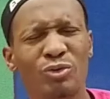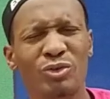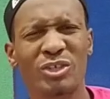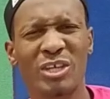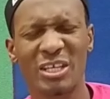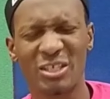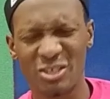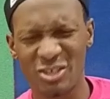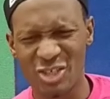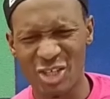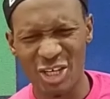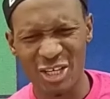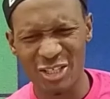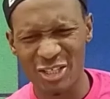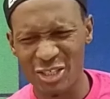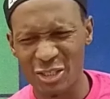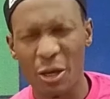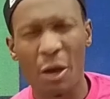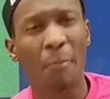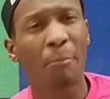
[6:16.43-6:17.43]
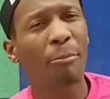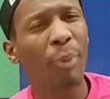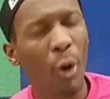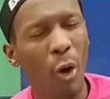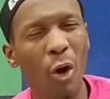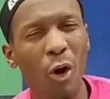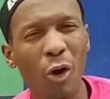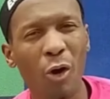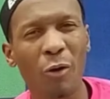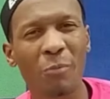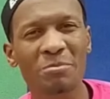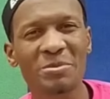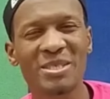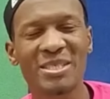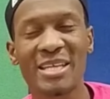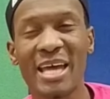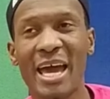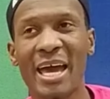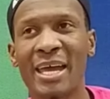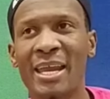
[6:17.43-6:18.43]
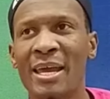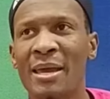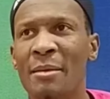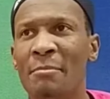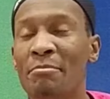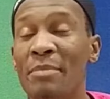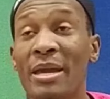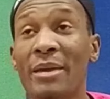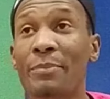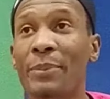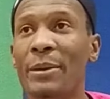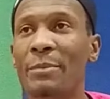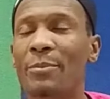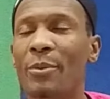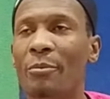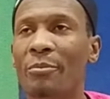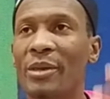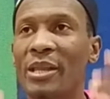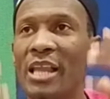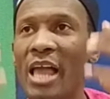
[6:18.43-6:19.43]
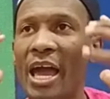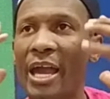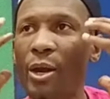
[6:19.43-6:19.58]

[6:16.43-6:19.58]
and just poems that make people be like,